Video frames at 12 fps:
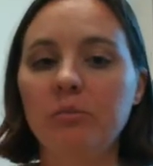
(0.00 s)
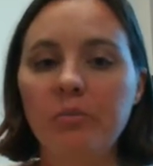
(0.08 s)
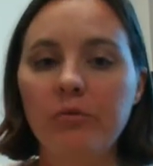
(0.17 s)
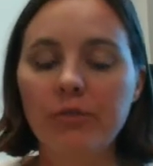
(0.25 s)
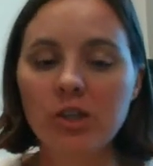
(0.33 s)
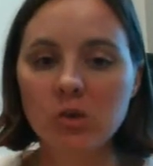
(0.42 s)

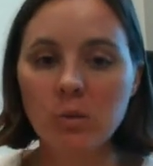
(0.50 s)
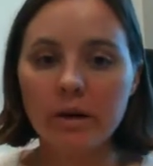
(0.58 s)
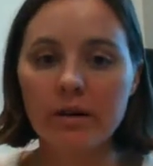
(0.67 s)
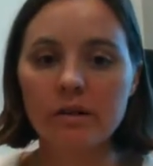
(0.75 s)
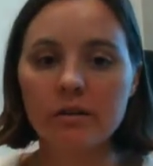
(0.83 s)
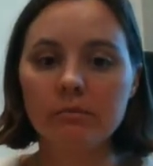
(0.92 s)

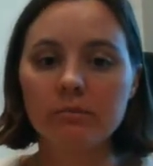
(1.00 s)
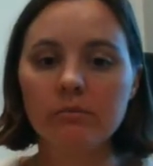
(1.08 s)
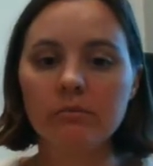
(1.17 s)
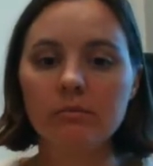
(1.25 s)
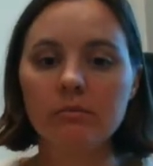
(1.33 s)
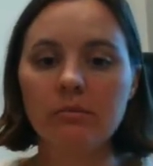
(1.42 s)
Freshwater
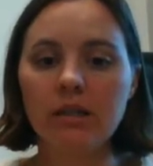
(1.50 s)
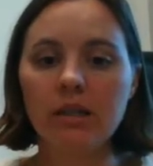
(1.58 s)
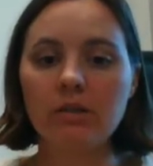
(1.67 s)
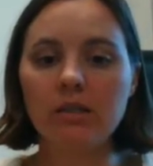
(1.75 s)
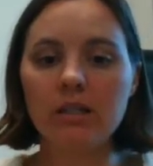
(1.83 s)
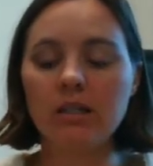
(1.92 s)

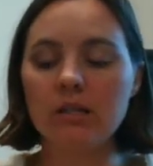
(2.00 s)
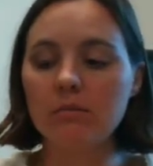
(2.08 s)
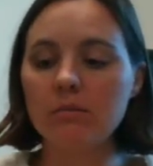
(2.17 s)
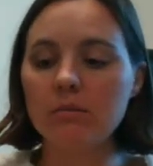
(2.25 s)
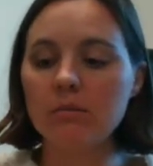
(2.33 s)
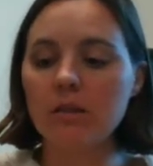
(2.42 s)

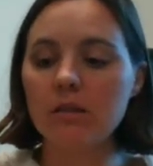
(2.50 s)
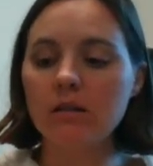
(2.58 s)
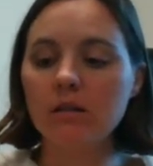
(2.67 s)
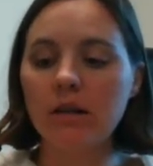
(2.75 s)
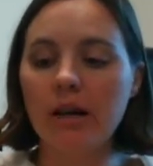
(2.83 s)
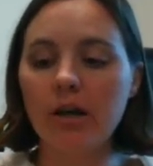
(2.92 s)
ecosystems
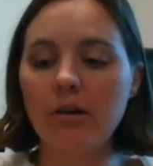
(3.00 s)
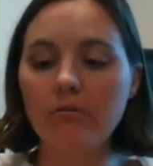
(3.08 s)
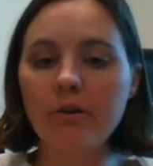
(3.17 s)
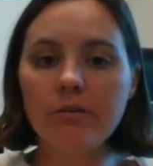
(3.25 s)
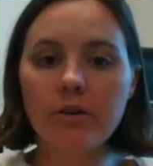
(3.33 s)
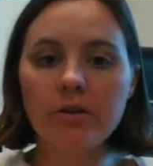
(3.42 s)
like
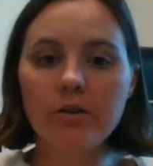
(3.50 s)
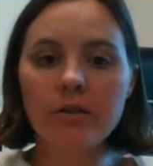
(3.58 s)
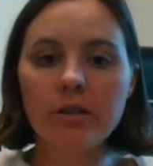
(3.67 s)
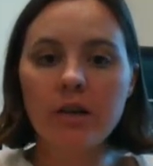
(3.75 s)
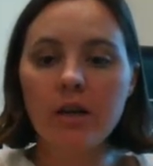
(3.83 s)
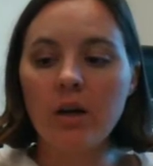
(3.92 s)

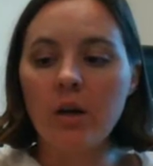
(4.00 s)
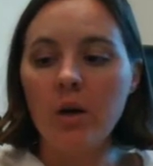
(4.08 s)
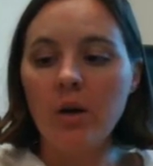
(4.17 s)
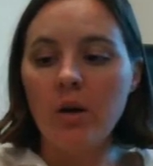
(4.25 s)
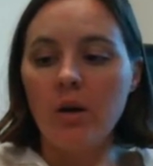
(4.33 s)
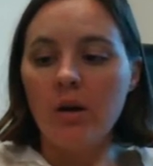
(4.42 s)
rivers
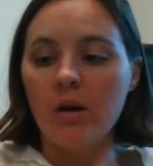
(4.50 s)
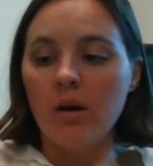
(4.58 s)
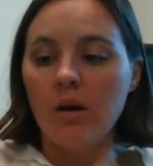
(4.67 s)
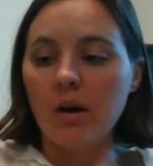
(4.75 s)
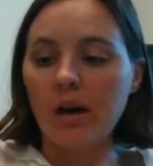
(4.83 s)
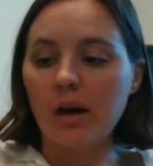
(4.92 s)

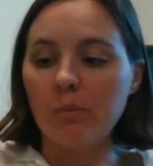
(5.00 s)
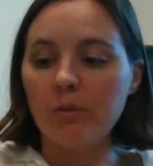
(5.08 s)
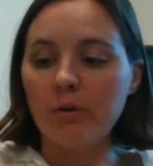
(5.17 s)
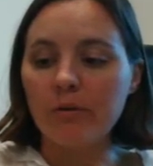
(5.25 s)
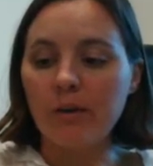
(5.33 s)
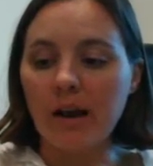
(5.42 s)

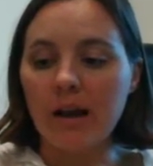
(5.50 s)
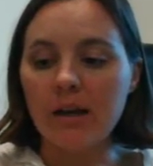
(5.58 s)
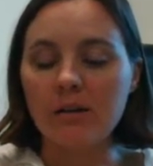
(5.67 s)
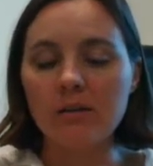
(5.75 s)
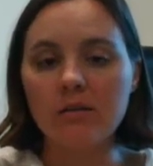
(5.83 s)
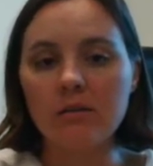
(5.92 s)

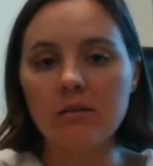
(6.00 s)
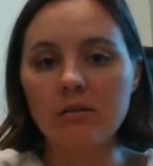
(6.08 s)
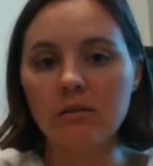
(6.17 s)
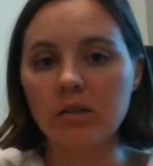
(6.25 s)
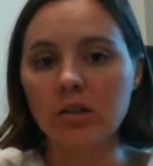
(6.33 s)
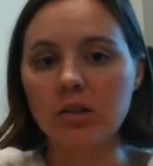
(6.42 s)
provide
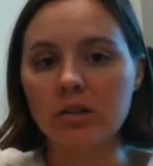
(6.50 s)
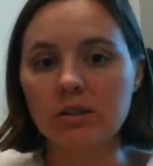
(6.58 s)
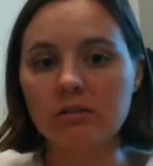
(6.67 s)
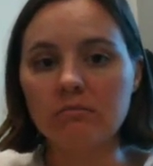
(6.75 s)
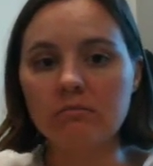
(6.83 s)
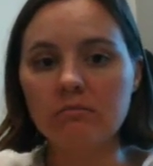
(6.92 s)

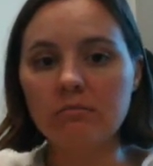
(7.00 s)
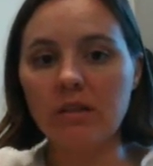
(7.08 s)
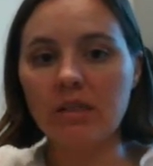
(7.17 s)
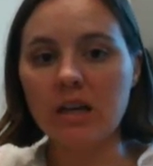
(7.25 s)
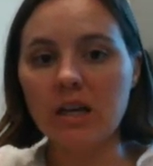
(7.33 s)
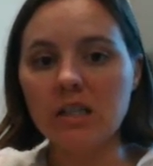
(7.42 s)
good
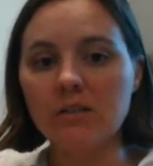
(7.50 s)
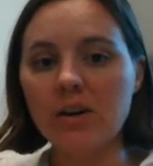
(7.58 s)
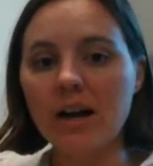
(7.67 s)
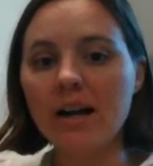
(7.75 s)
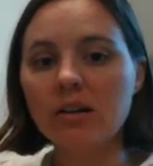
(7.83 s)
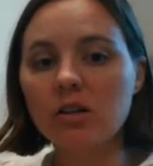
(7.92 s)
things for
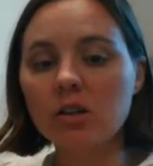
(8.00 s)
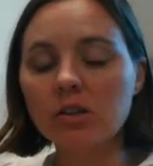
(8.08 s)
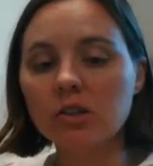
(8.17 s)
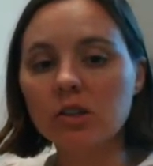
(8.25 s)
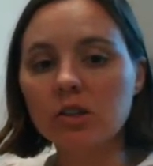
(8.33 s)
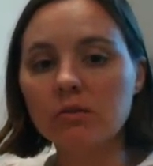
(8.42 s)

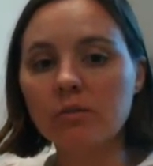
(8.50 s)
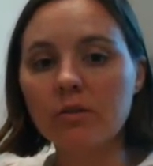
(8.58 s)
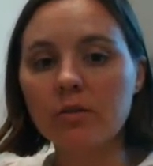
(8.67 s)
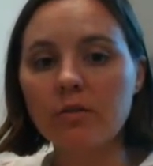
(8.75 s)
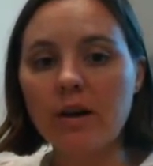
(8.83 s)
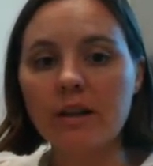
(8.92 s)
agriculture.
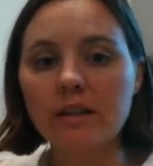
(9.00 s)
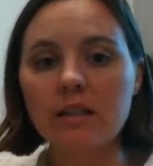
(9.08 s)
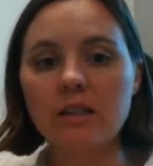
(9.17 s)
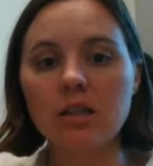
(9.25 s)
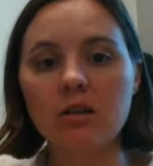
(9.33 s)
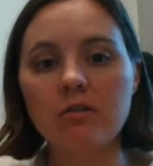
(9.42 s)
River
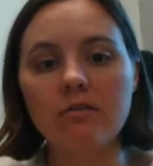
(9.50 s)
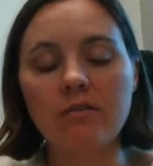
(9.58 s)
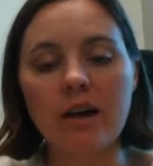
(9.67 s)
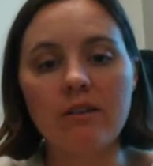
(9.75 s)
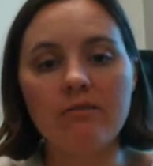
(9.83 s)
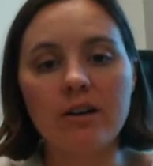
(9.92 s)
valleys
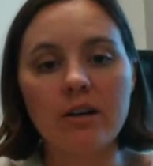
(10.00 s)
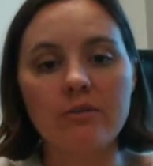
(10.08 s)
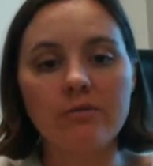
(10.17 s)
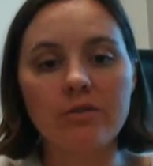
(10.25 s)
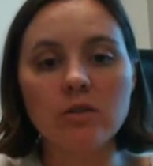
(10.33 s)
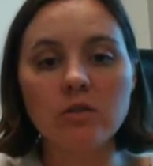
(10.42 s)
have very
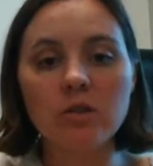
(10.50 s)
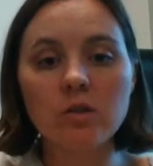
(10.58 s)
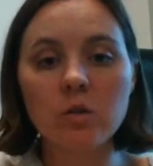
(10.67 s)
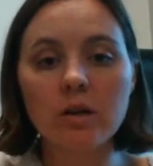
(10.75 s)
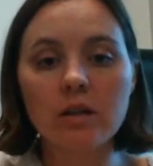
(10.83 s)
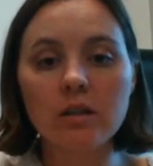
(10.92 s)
fertile
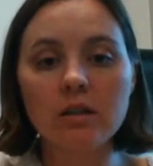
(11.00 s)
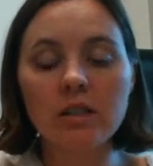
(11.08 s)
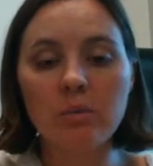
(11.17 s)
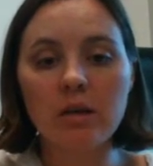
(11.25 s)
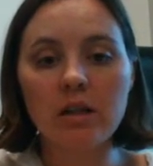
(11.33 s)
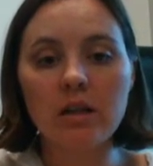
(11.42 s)
soil
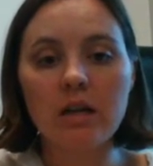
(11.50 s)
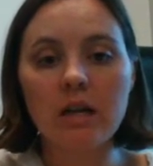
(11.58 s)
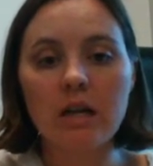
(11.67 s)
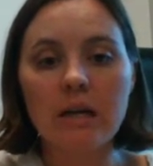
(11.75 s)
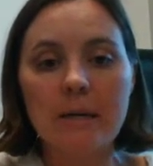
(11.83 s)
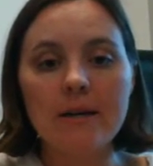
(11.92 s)
typically.